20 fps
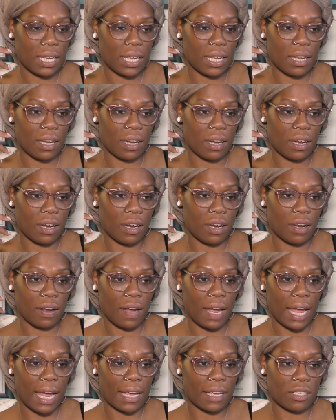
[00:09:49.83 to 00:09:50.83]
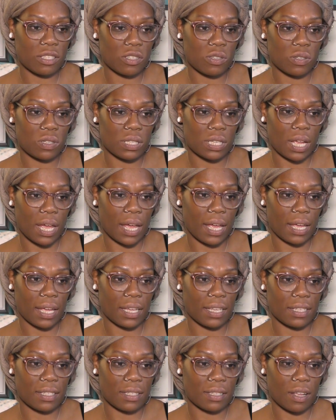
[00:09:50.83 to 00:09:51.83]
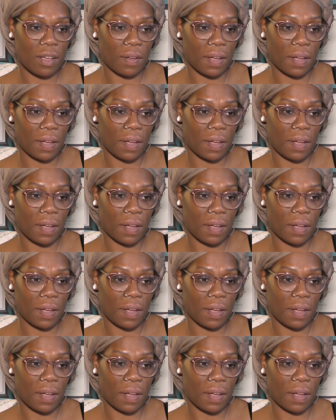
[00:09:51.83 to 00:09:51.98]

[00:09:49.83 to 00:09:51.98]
here, exercise.